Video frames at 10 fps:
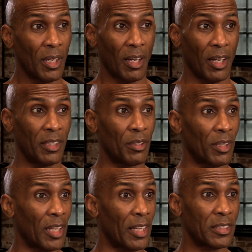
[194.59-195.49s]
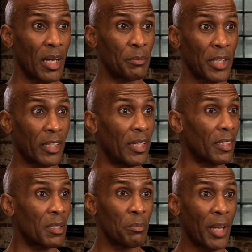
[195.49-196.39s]
A lot of times I
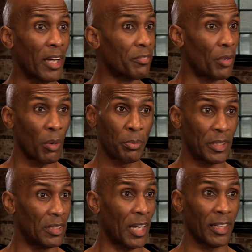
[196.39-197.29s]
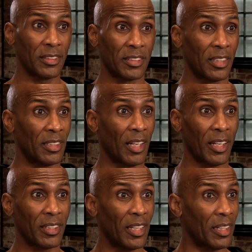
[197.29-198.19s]
can't come back for opening nights, and
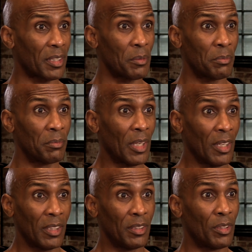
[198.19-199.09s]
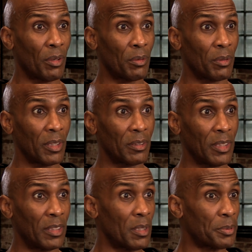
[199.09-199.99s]
I can't come,
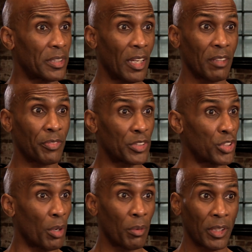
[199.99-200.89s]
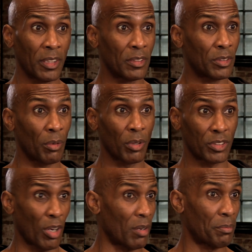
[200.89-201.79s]
end up staying for showings or
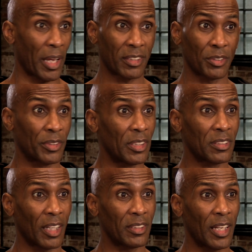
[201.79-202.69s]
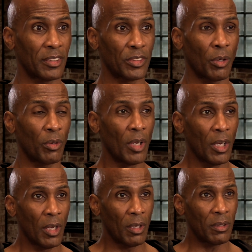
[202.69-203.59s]
talkbacks or things like that. So
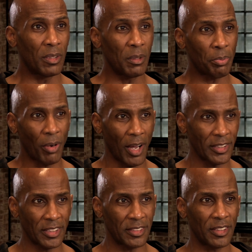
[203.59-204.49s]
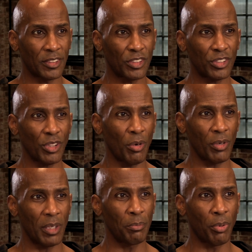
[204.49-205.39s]
the process is so
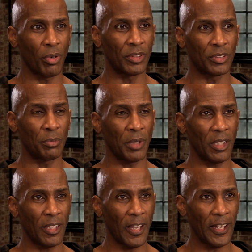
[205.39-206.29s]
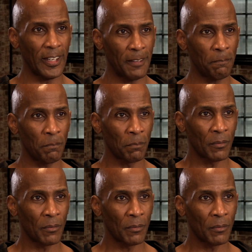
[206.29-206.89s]
important to me, and